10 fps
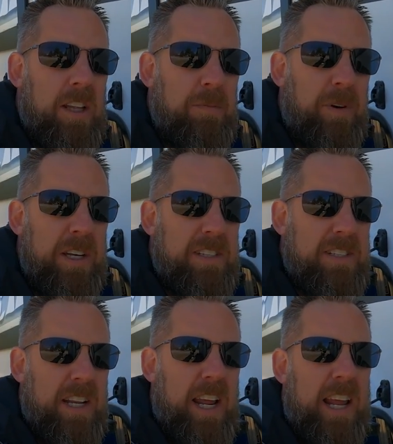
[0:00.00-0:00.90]
the place and
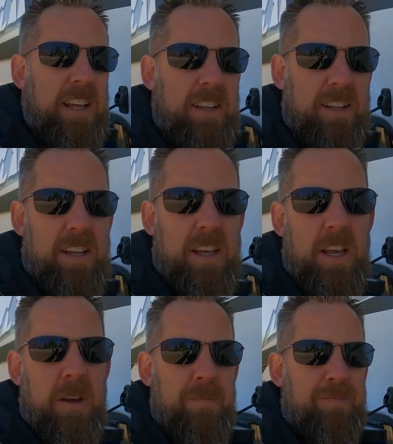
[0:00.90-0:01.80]
said, hey,
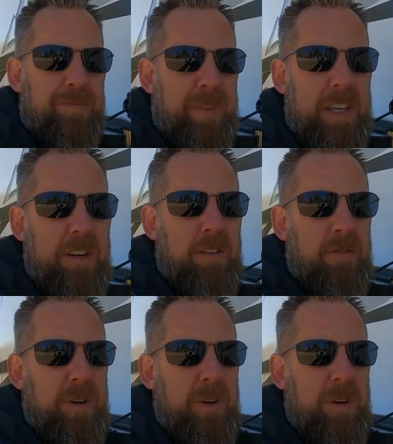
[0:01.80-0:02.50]
you know,